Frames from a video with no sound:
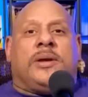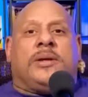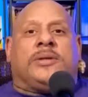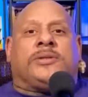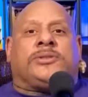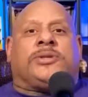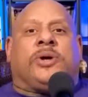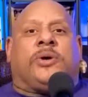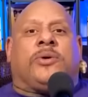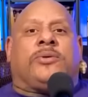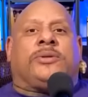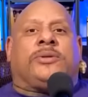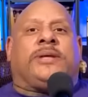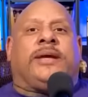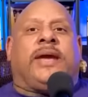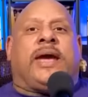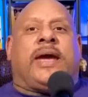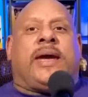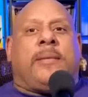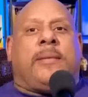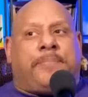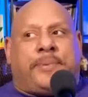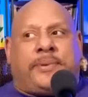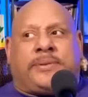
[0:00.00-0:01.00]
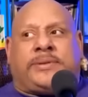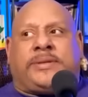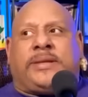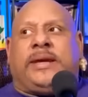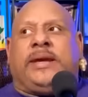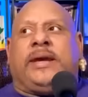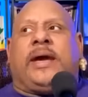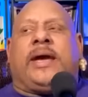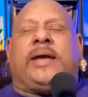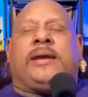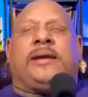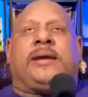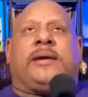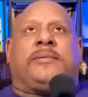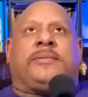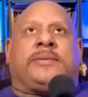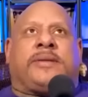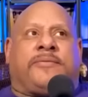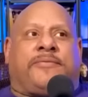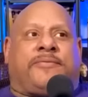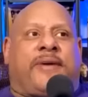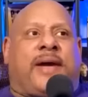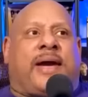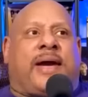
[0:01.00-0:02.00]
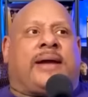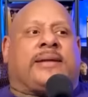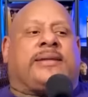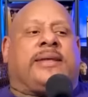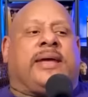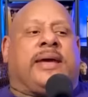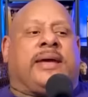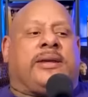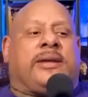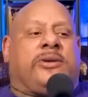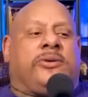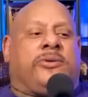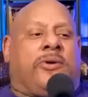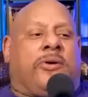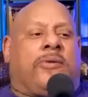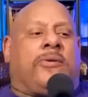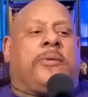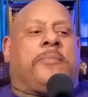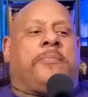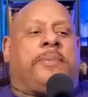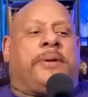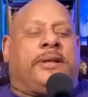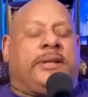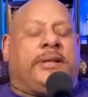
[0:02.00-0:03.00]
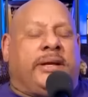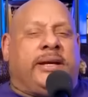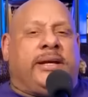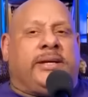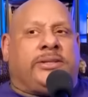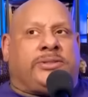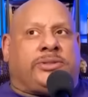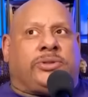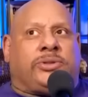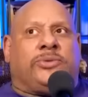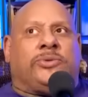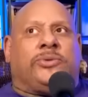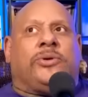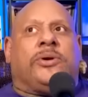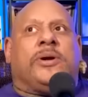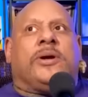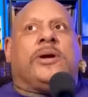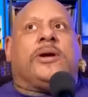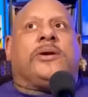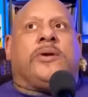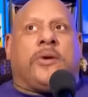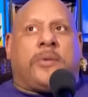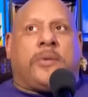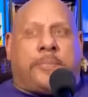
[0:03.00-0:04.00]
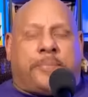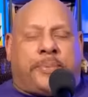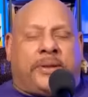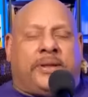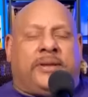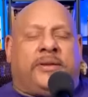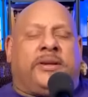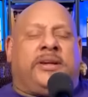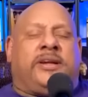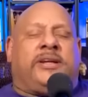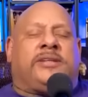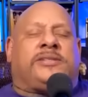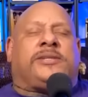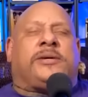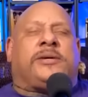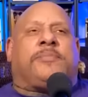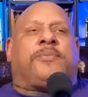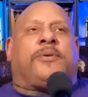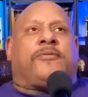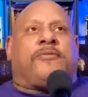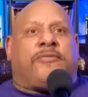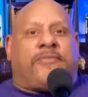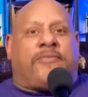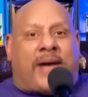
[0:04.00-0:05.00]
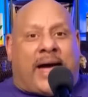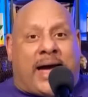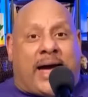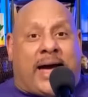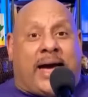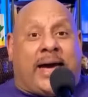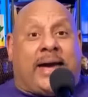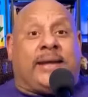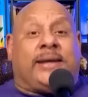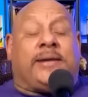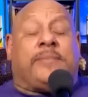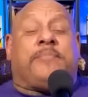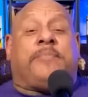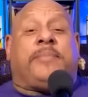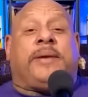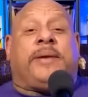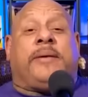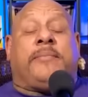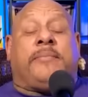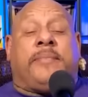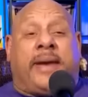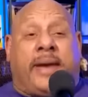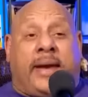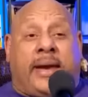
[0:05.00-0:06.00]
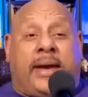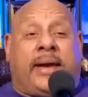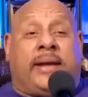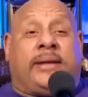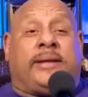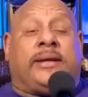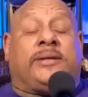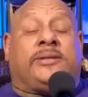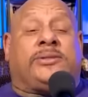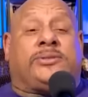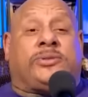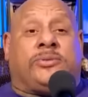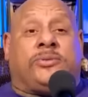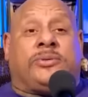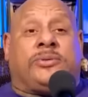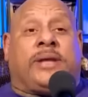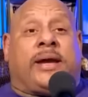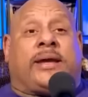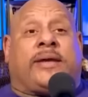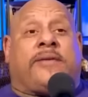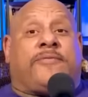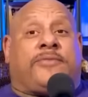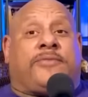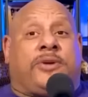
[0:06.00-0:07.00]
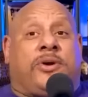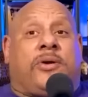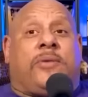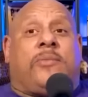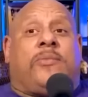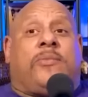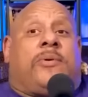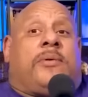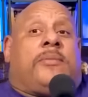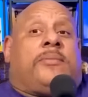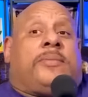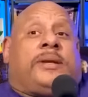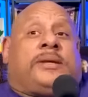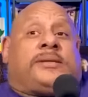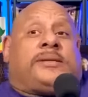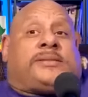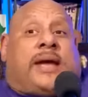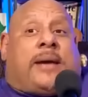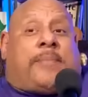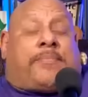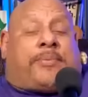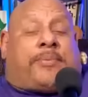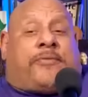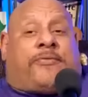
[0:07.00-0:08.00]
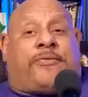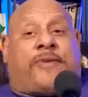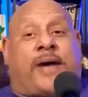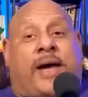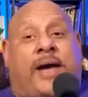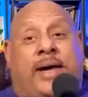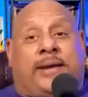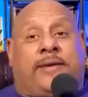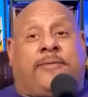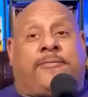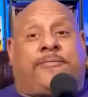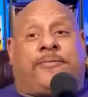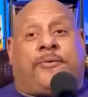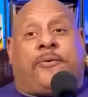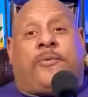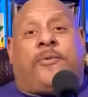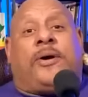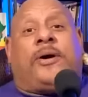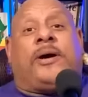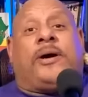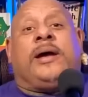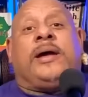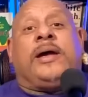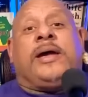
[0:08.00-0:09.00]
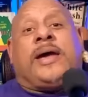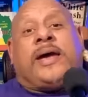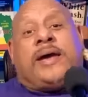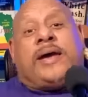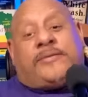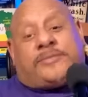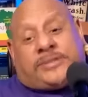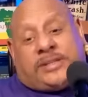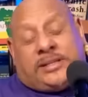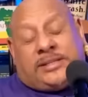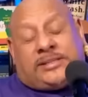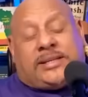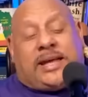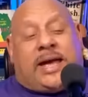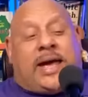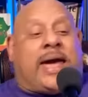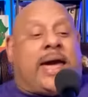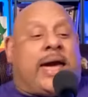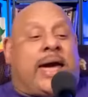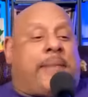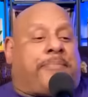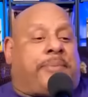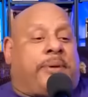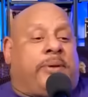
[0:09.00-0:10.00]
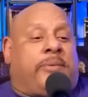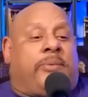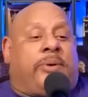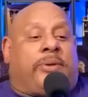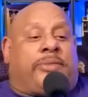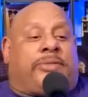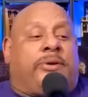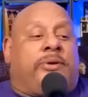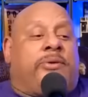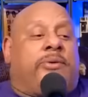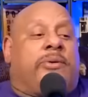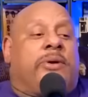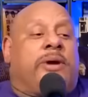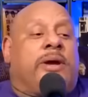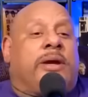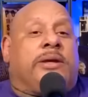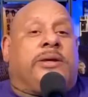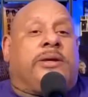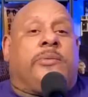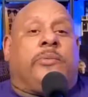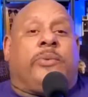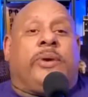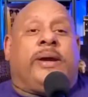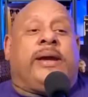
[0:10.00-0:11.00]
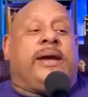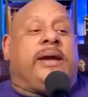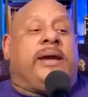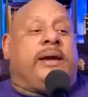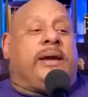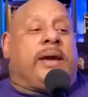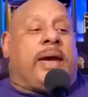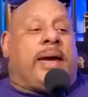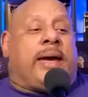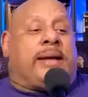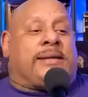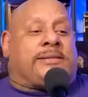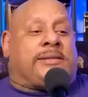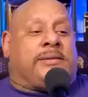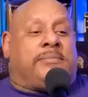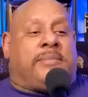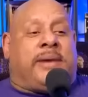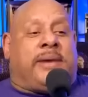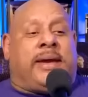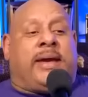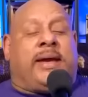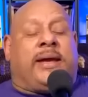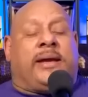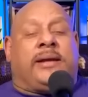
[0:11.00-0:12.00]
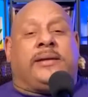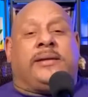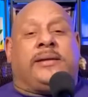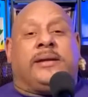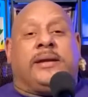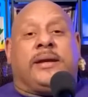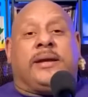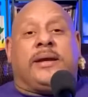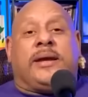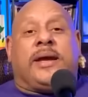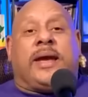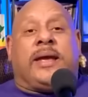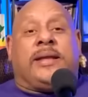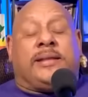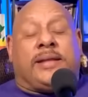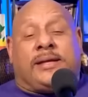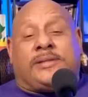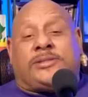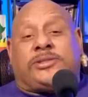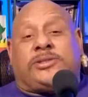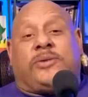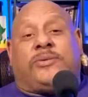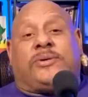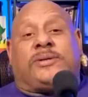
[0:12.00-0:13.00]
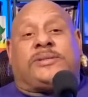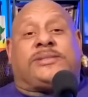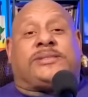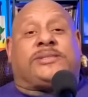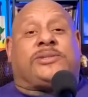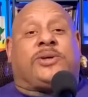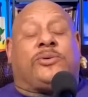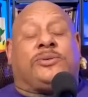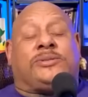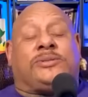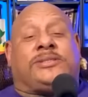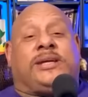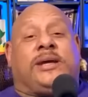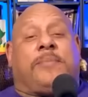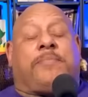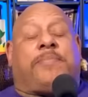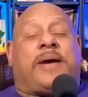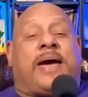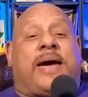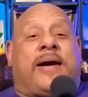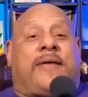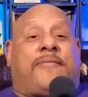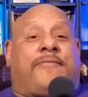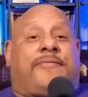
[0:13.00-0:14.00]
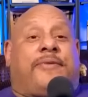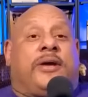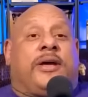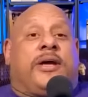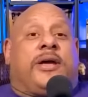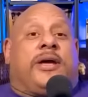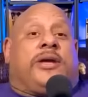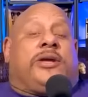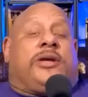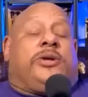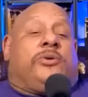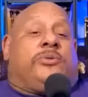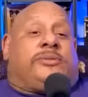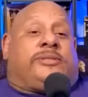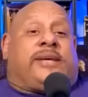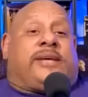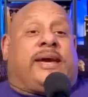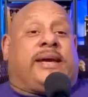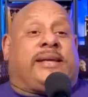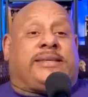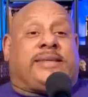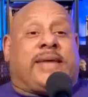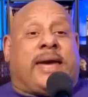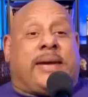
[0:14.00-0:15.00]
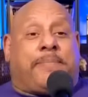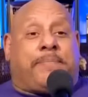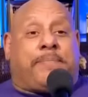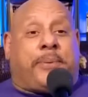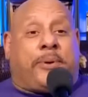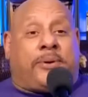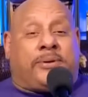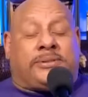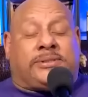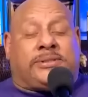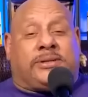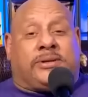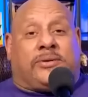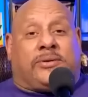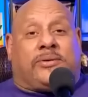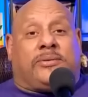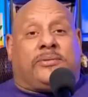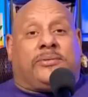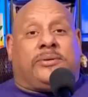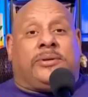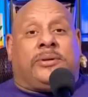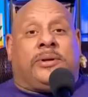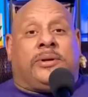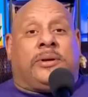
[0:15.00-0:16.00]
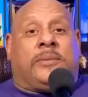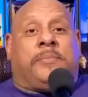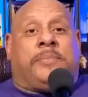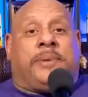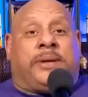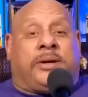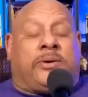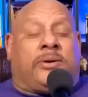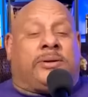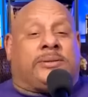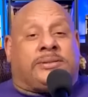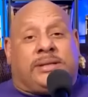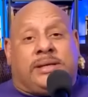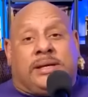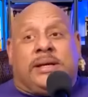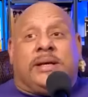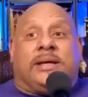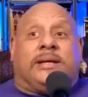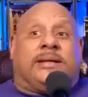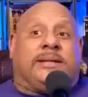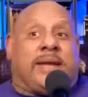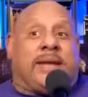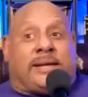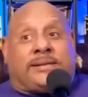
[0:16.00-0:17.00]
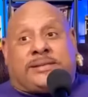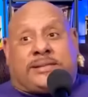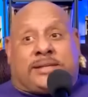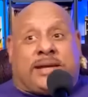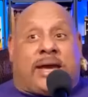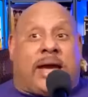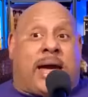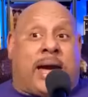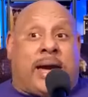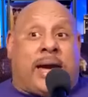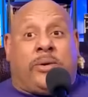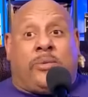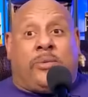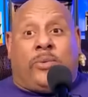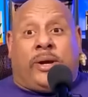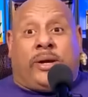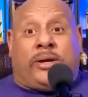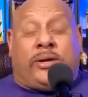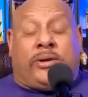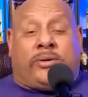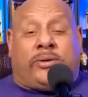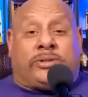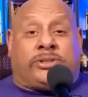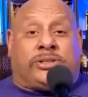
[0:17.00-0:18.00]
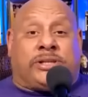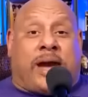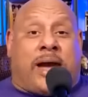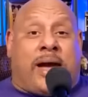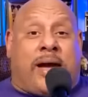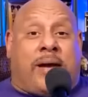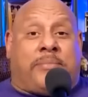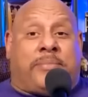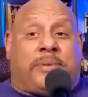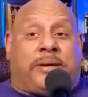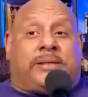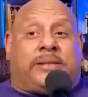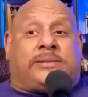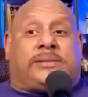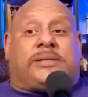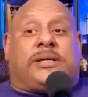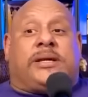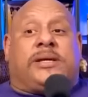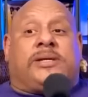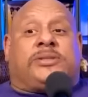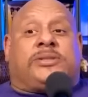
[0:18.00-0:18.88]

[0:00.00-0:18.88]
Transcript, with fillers: So yeah. the empathy and the, the fact that your ability to your ability to provide and be a man and do like if your woman is not provided for, if she's not happy with you, we as a man, unless you're a sociopath, you take that personal you, because that's kind of what your job is.